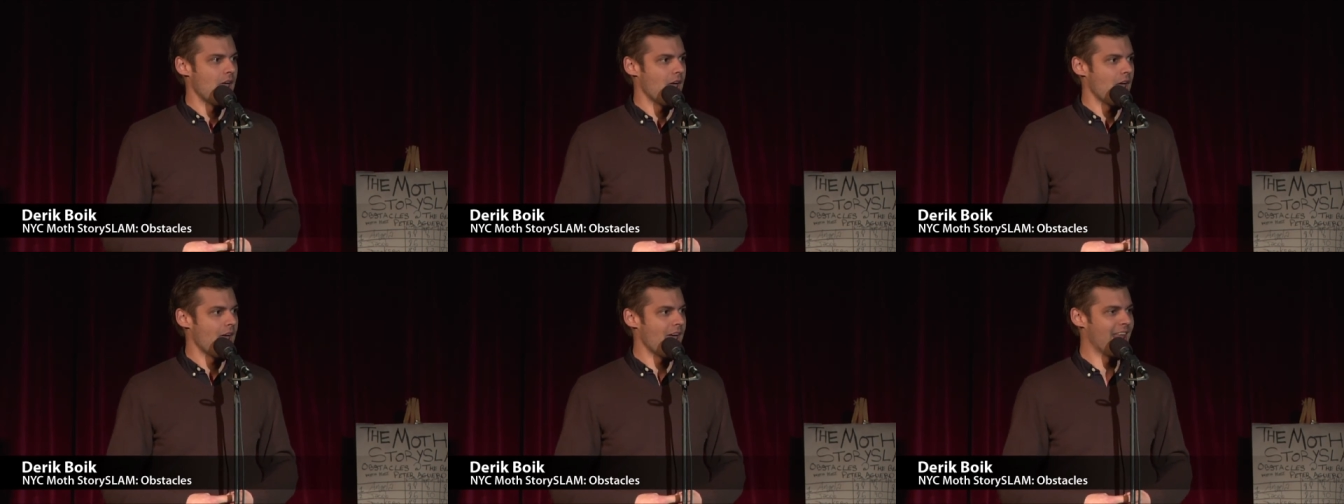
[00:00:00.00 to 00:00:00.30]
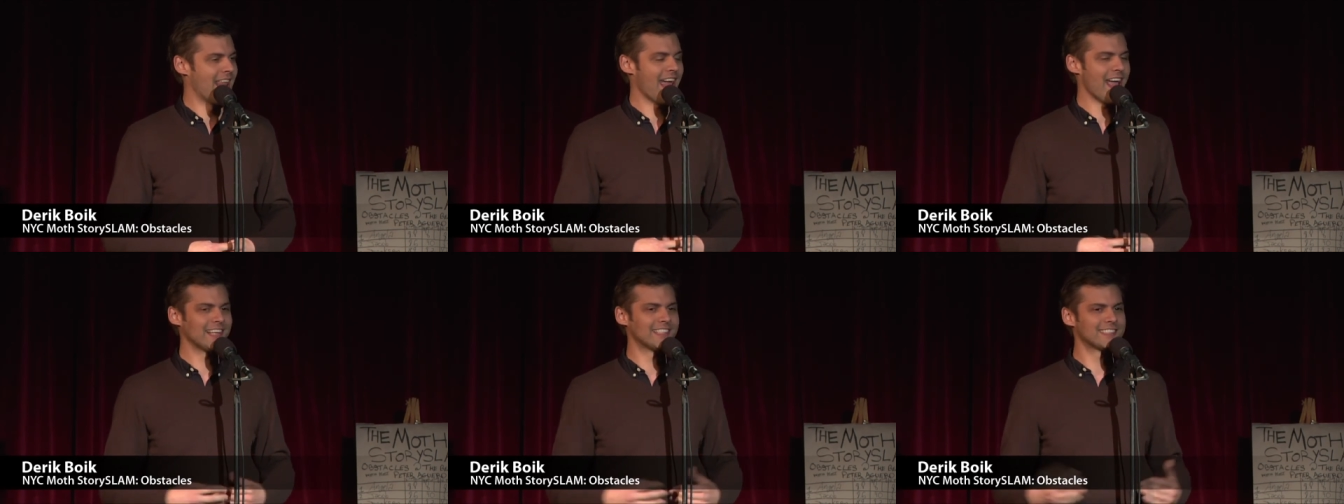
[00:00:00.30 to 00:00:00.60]

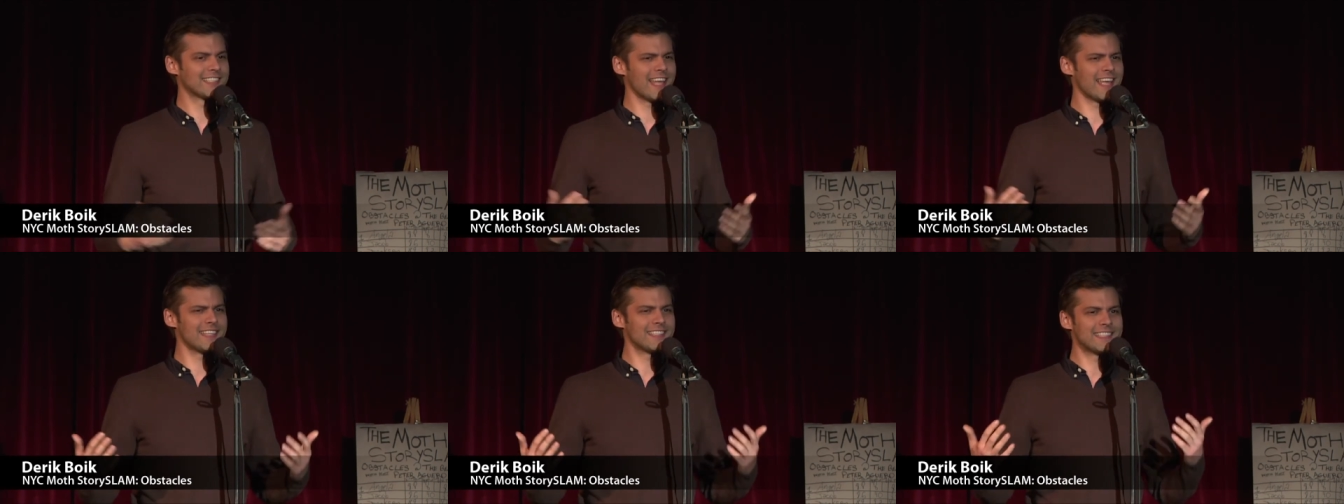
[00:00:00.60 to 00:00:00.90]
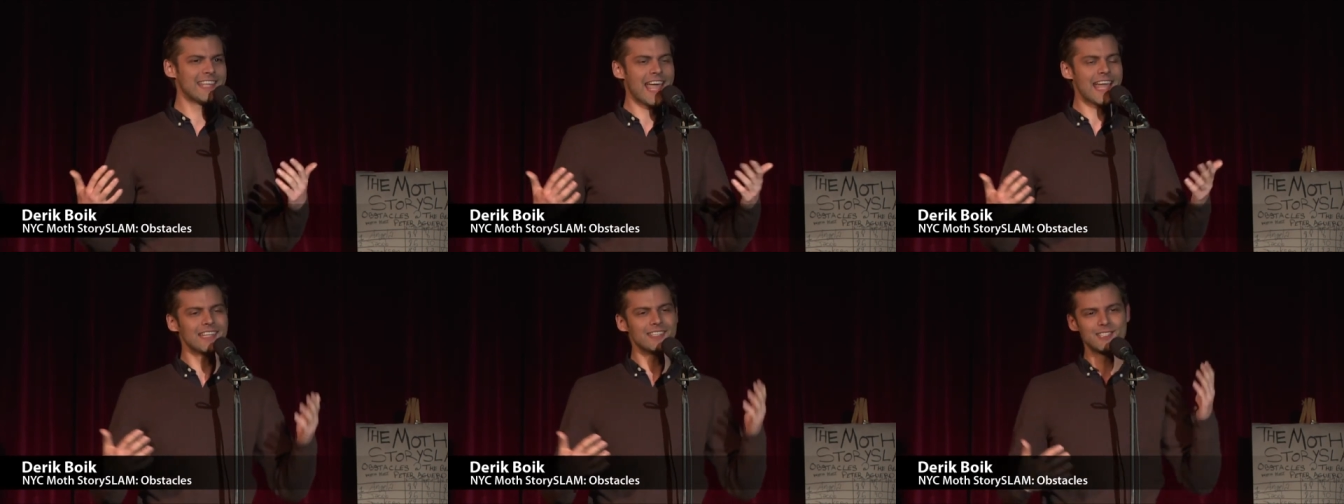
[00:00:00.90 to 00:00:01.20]
And I say,
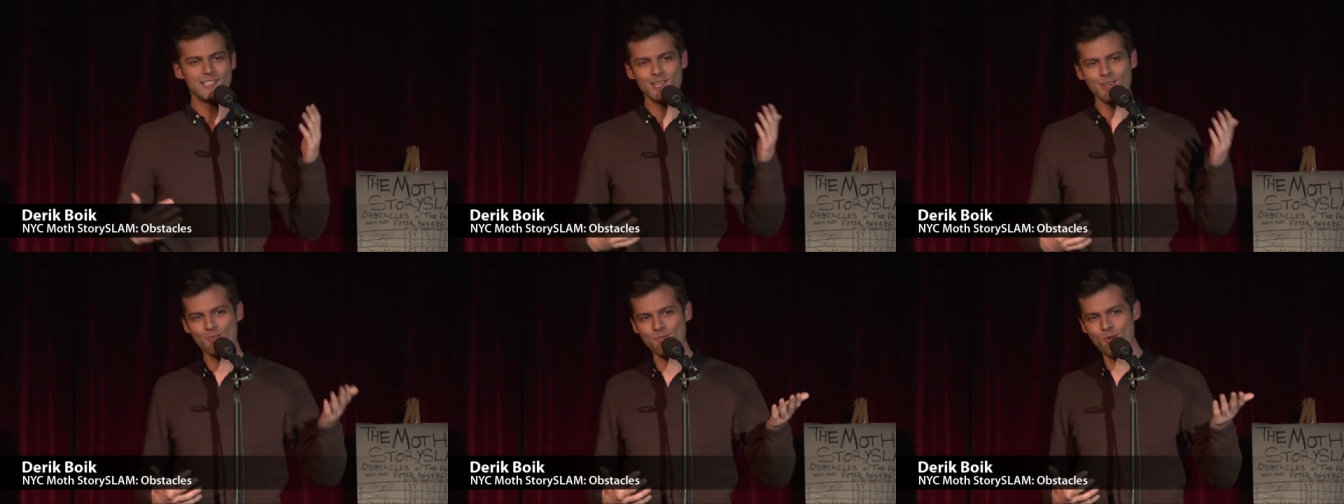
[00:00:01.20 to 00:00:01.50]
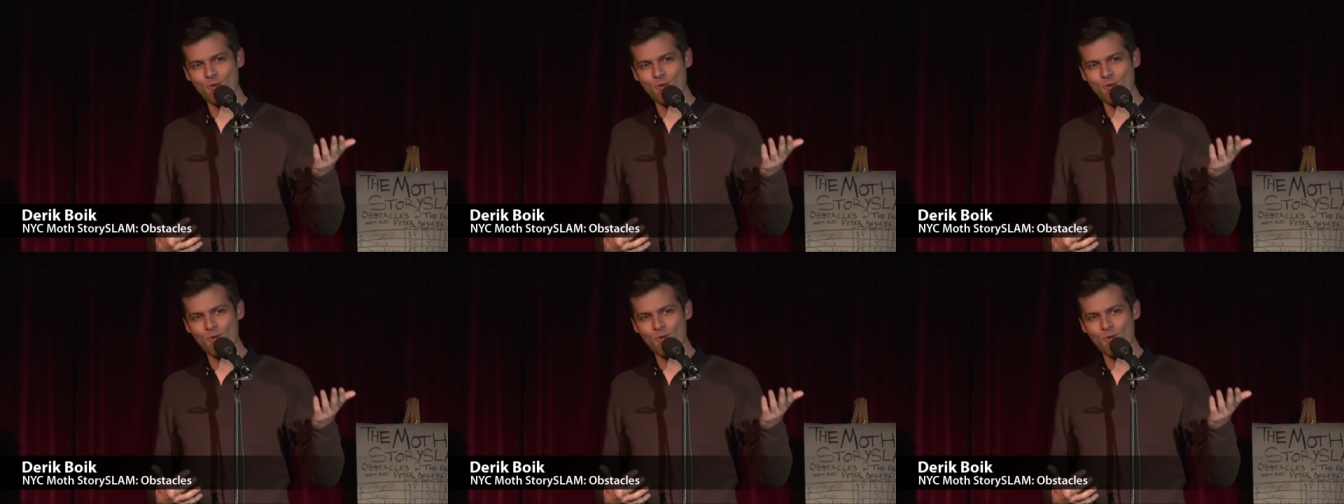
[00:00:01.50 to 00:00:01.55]
Dad, do you